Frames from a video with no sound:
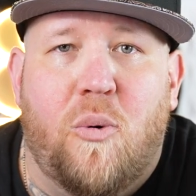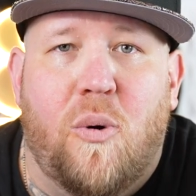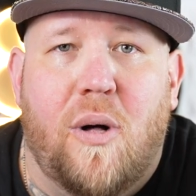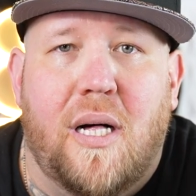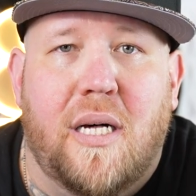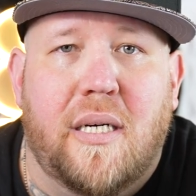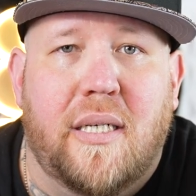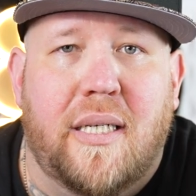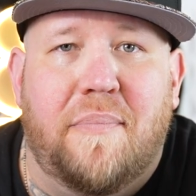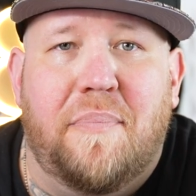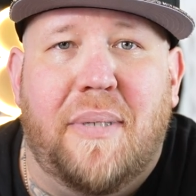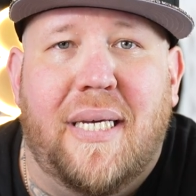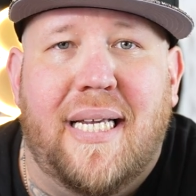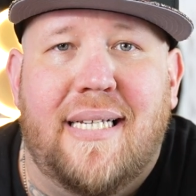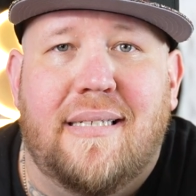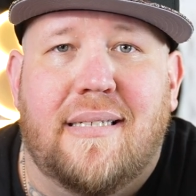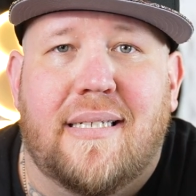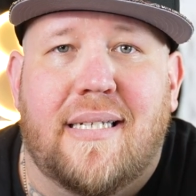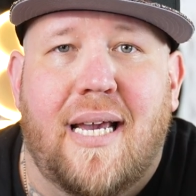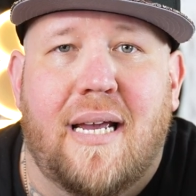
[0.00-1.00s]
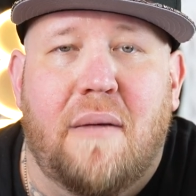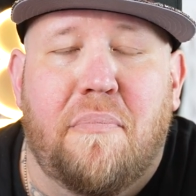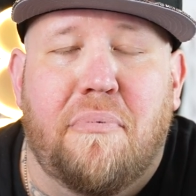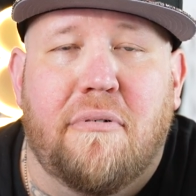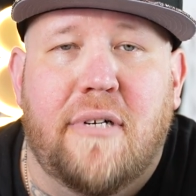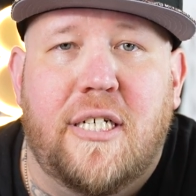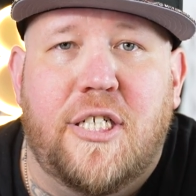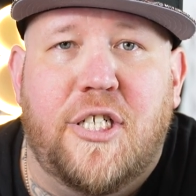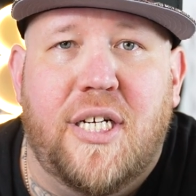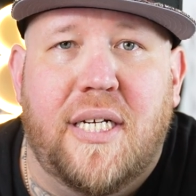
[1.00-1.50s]
Quality piece. I
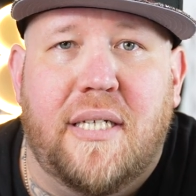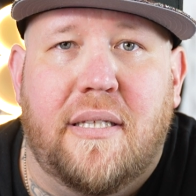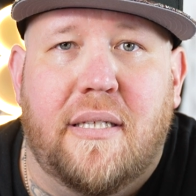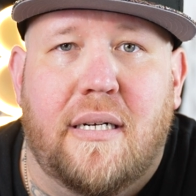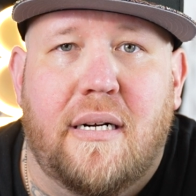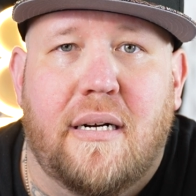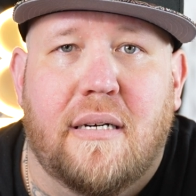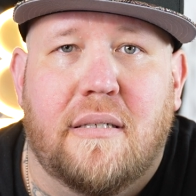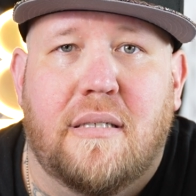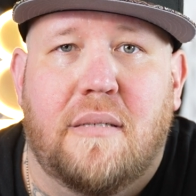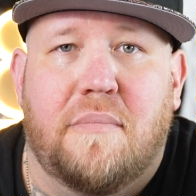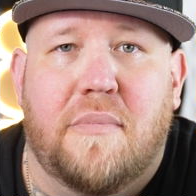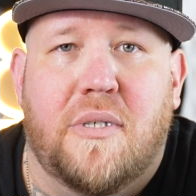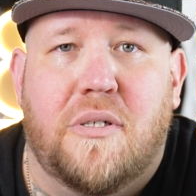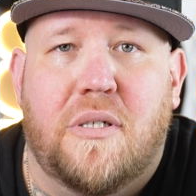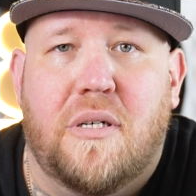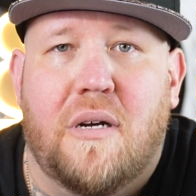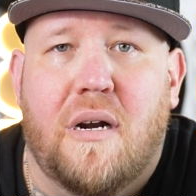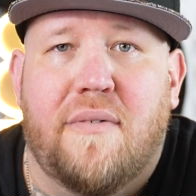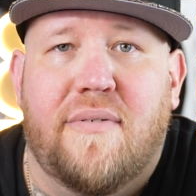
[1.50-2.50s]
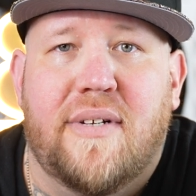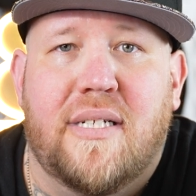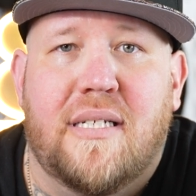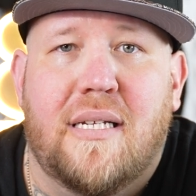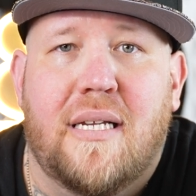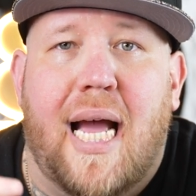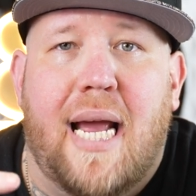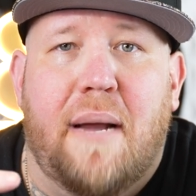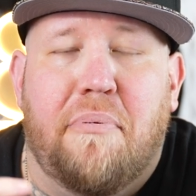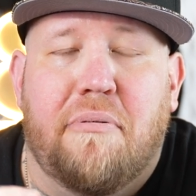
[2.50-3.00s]
appreciate the customer
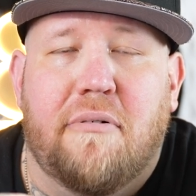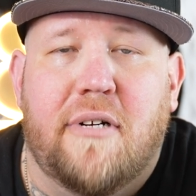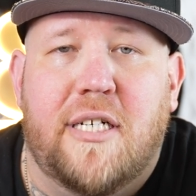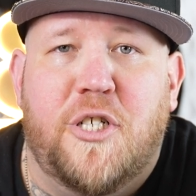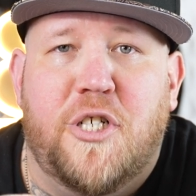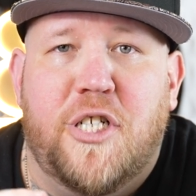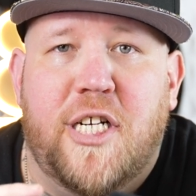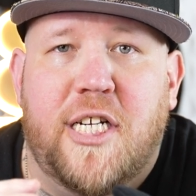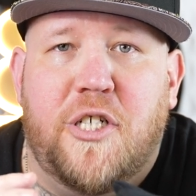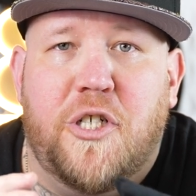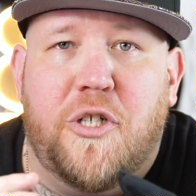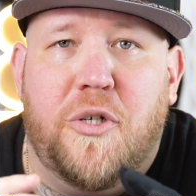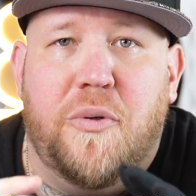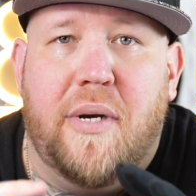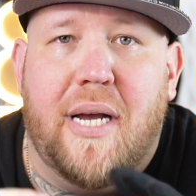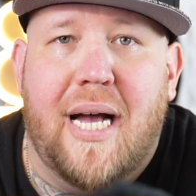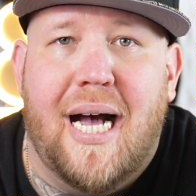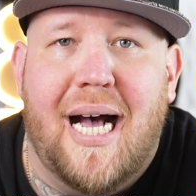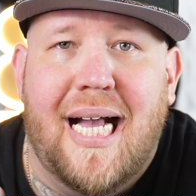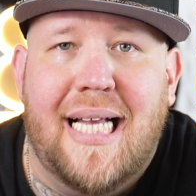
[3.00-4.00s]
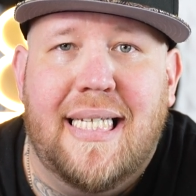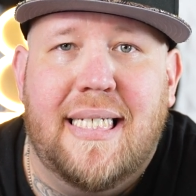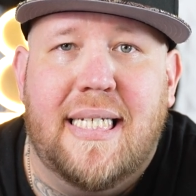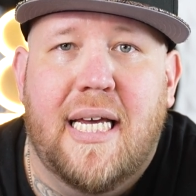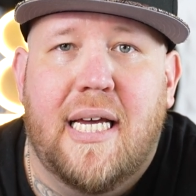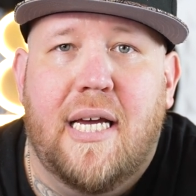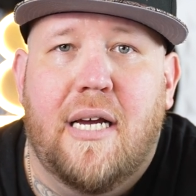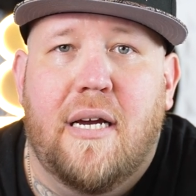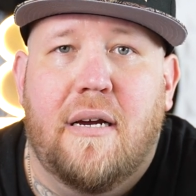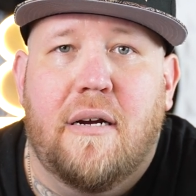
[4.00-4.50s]
service. I appreciate you guys
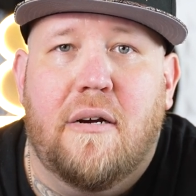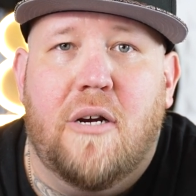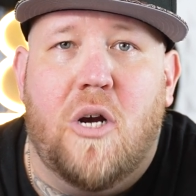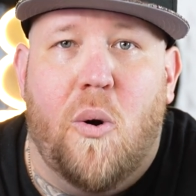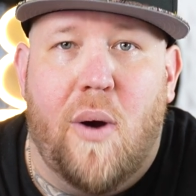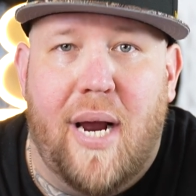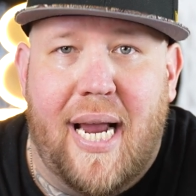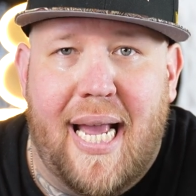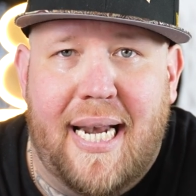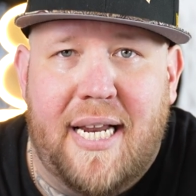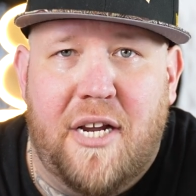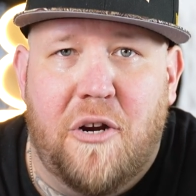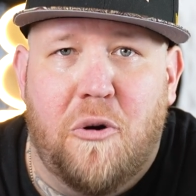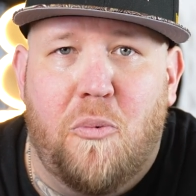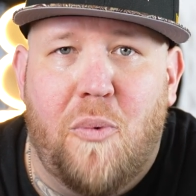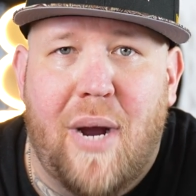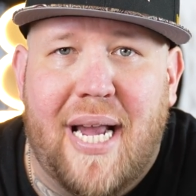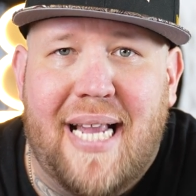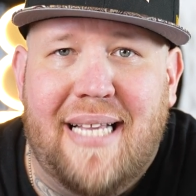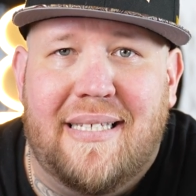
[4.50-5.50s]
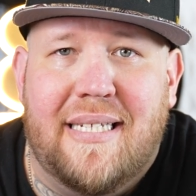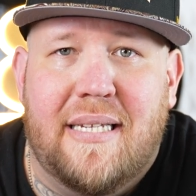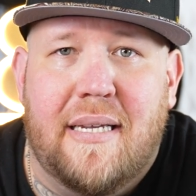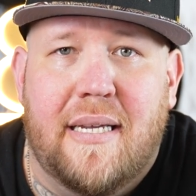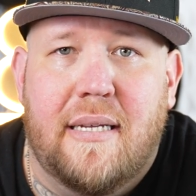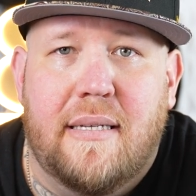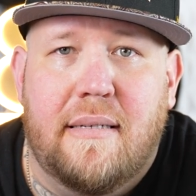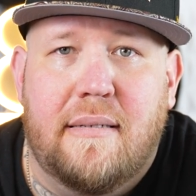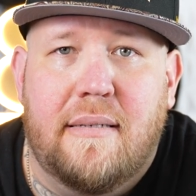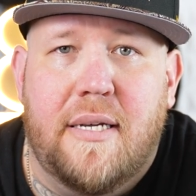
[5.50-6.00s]
going out of your way
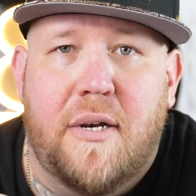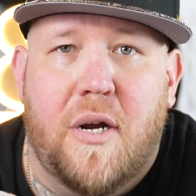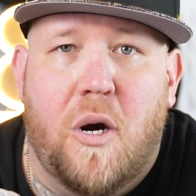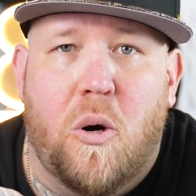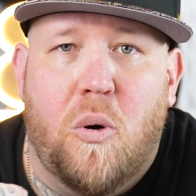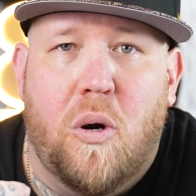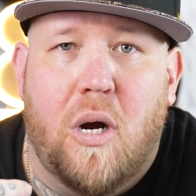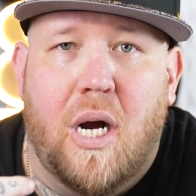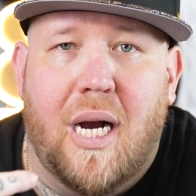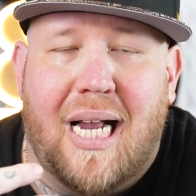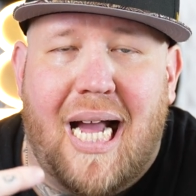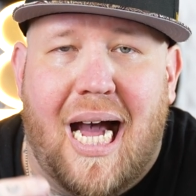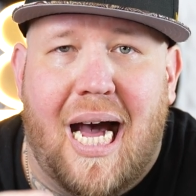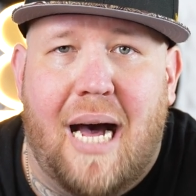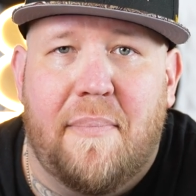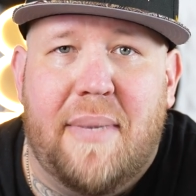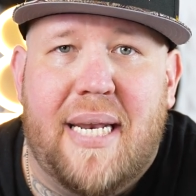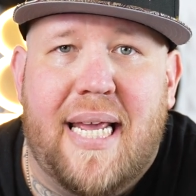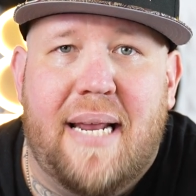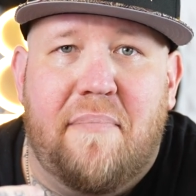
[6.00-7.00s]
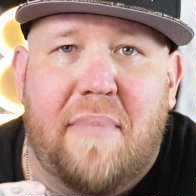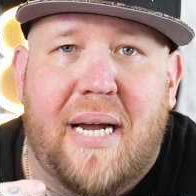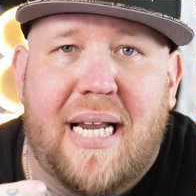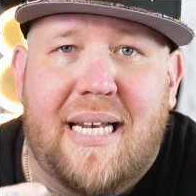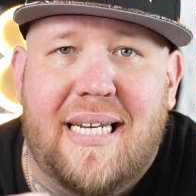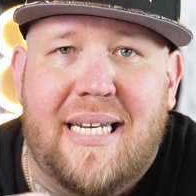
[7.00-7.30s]
to, accommodate my